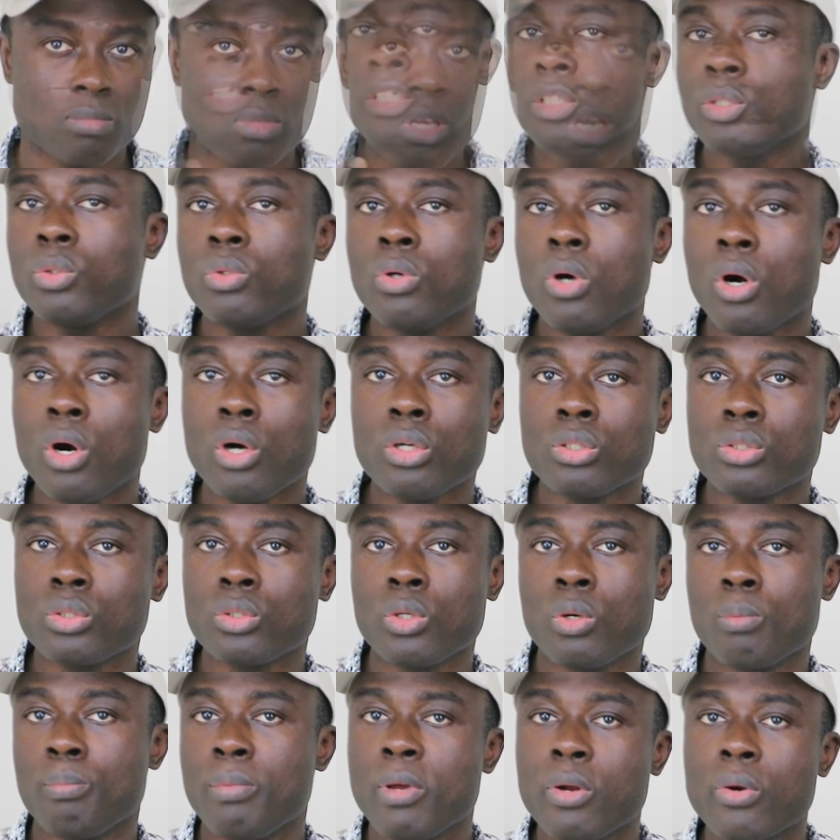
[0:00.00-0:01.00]
You will
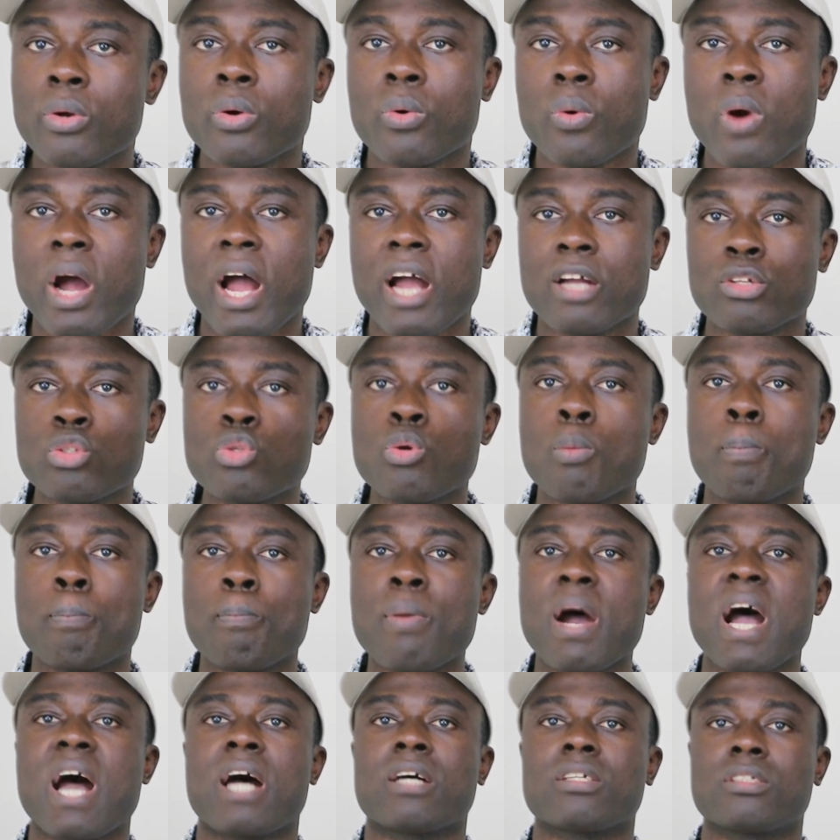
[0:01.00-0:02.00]
also be required to
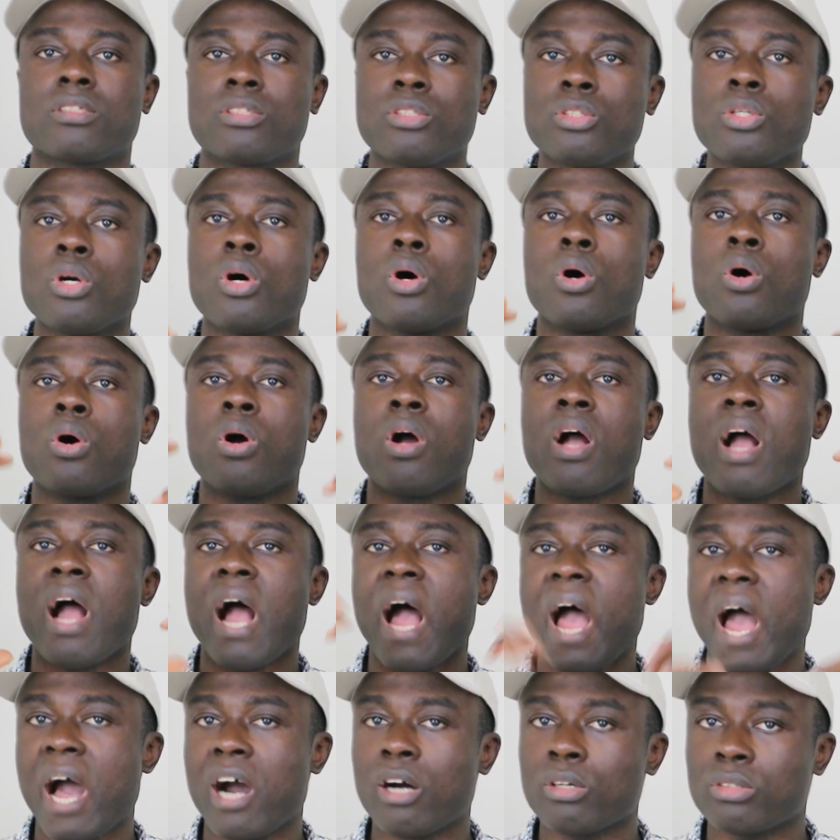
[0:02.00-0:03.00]
pass your
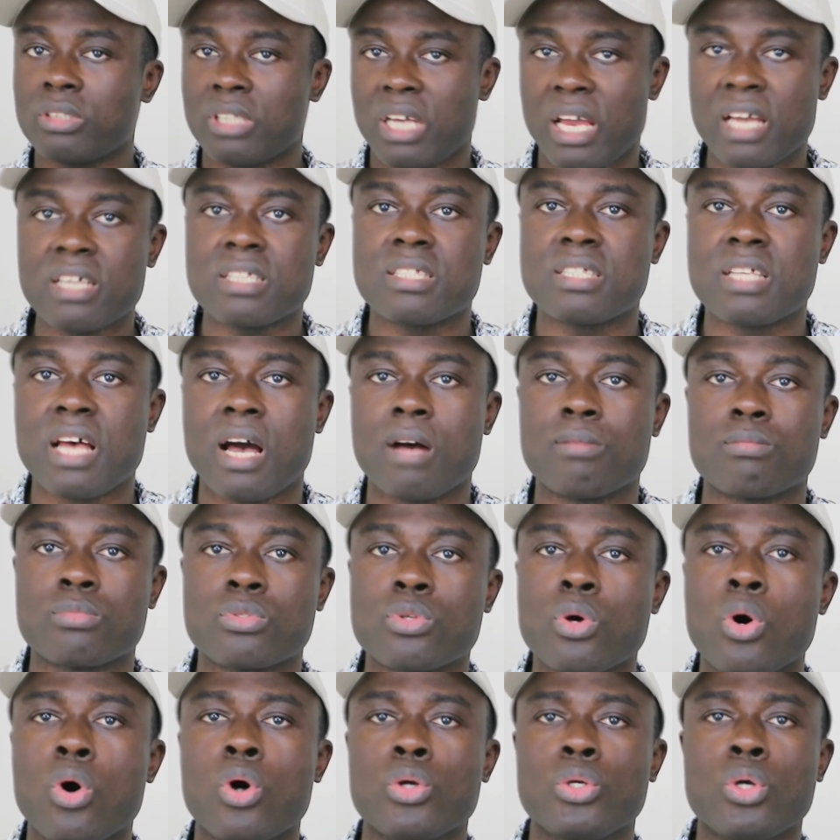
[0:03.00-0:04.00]
IELTS
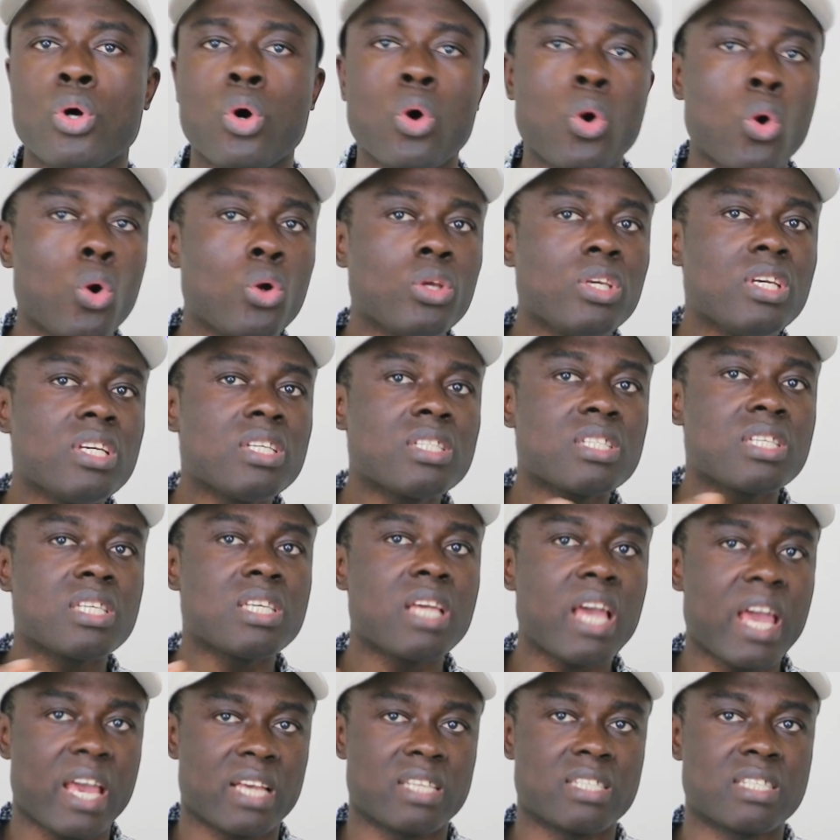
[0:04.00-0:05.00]
exams or your
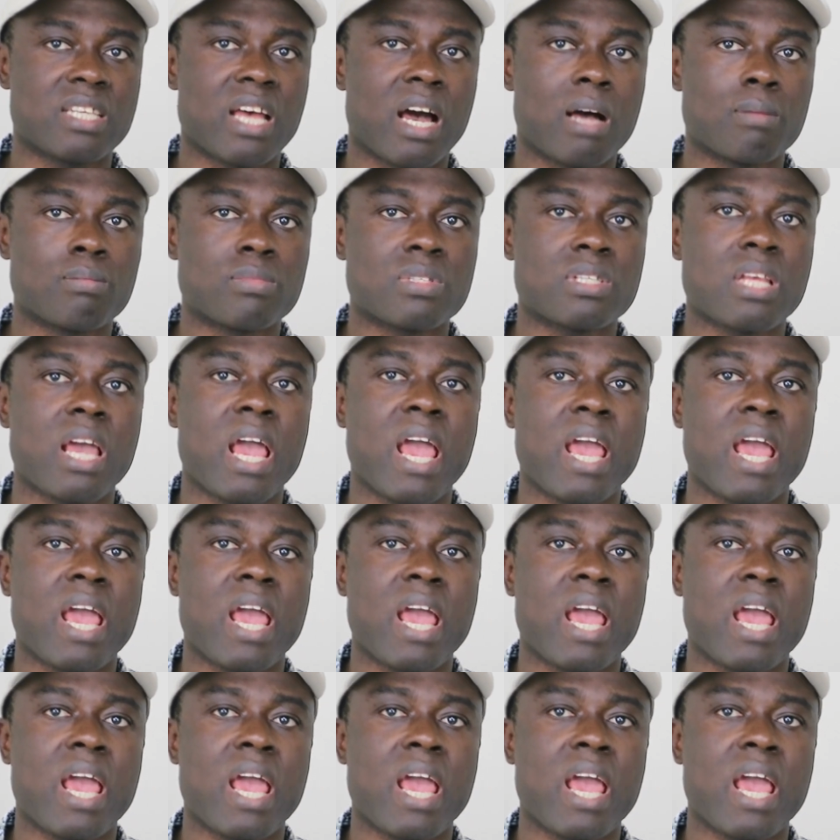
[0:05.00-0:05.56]
OET exams,